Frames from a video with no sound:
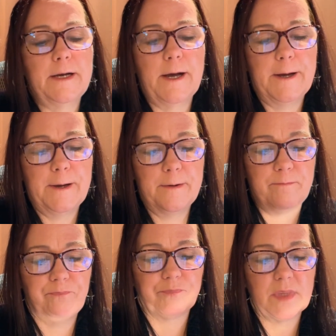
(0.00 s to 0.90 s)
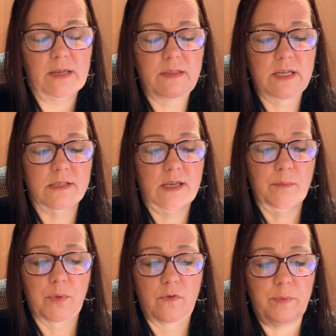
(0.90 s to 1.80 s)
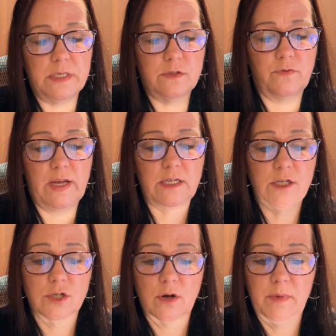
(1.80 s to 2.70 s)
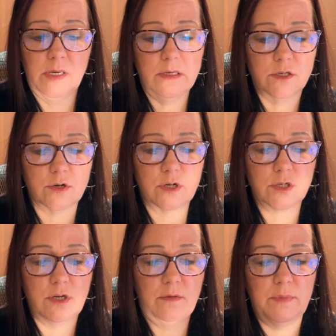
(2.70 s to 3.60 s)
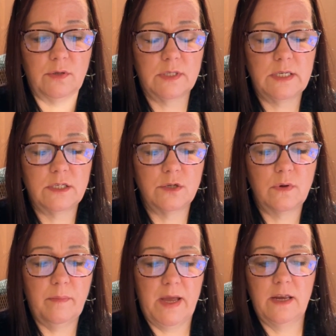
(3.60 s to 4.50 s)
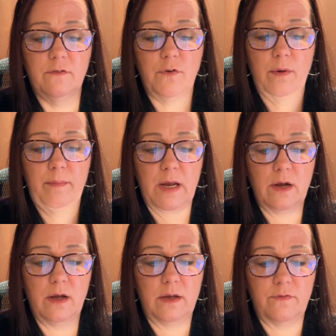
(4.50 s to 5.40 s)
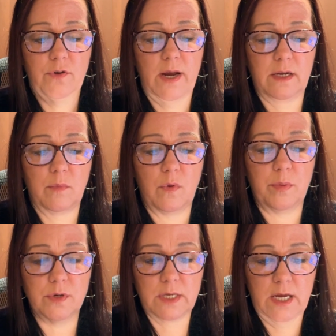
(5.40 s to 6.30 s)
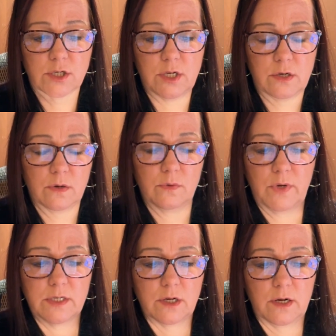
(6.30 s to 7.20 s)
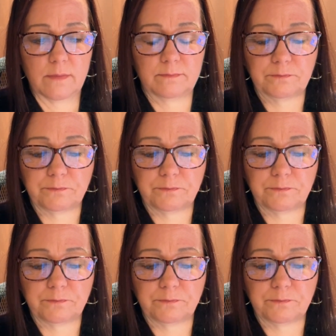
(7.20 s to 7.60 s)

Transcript: The example of Pennsylvania German construction built into a bank for animal protection during winter.